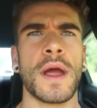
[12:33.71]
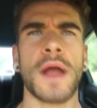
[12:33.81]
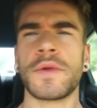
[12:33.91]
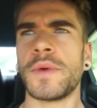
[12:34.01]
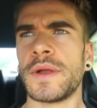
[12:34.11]

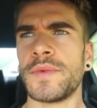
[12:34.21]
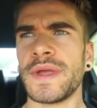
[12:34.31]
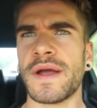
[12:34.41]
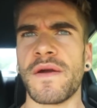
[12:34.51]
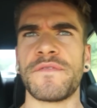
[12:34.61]
everyone.
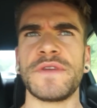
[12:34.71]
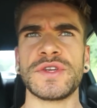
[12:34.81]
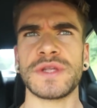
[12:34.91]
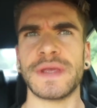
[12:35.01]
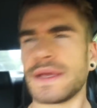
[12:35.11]
We are
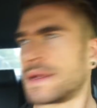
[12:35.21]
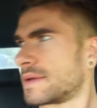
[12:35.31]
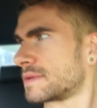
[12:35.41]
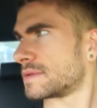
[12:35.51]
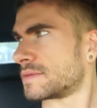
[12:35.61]
officially
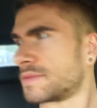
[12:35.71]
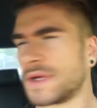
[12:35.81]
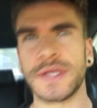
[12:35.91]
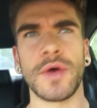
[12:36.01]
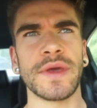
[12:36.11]

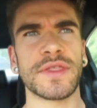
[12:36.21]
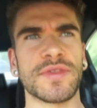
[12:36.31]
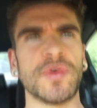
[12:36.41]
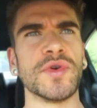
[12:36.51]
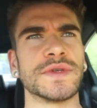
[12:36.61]
going
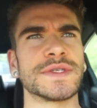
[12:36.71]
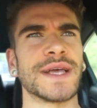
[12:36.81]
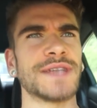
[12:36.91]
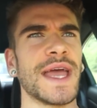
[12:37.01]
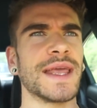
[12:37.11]
through
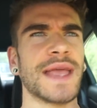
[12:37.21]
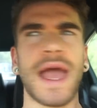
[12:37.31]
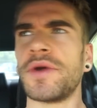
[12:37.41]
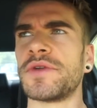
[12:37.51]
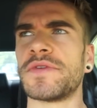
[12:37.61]
slash heading
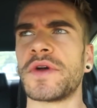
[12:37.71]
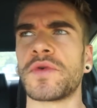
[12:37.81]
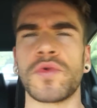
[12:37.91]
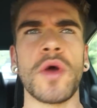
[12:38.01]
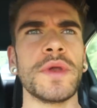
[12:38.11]
out of
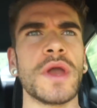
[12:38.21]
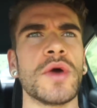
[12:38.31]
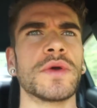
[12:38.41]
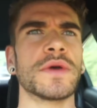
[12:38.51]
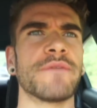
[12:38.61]
Roanoke,